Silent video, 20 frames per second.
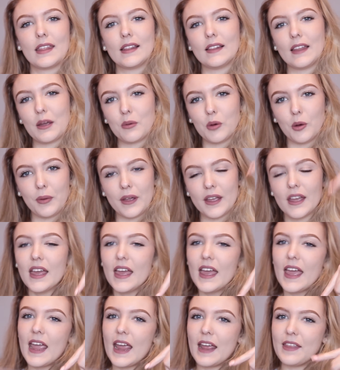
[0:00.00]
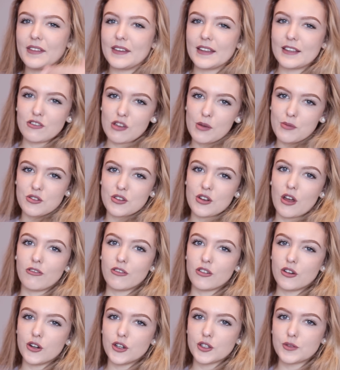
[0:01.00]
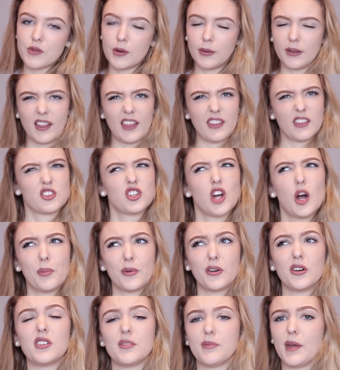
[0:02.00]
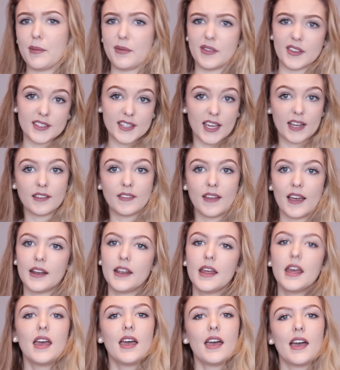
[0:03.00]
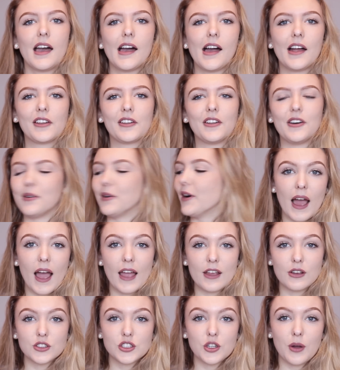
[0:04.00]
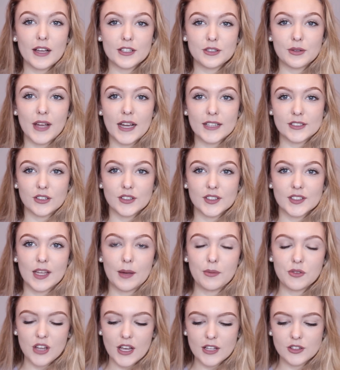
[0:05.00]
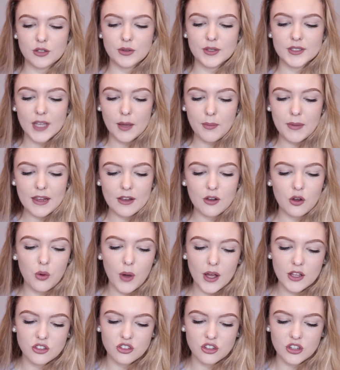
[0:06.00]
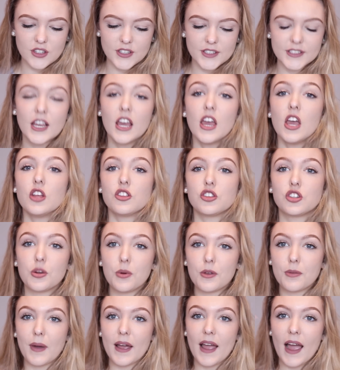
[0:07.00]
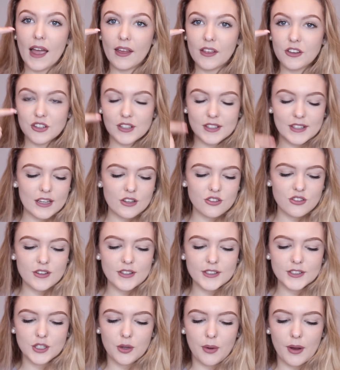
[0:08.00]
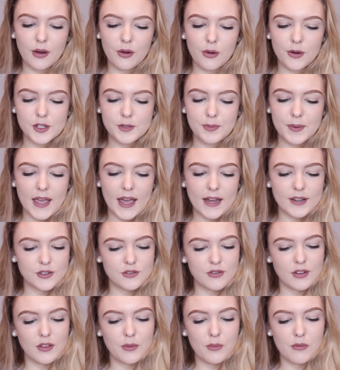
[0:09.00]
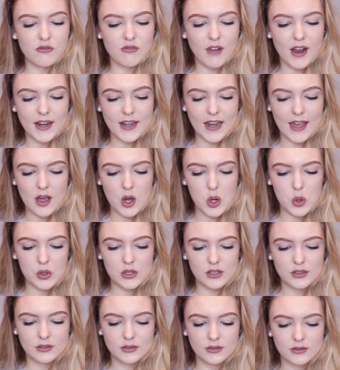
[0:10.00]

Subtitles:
The link will be in the description, of course, probably like the top or maybe the second line, I don't know. I also asked you guys on Snapchat to send me in questions to do with my eyelash extensions, so I'm going to be answering them right now.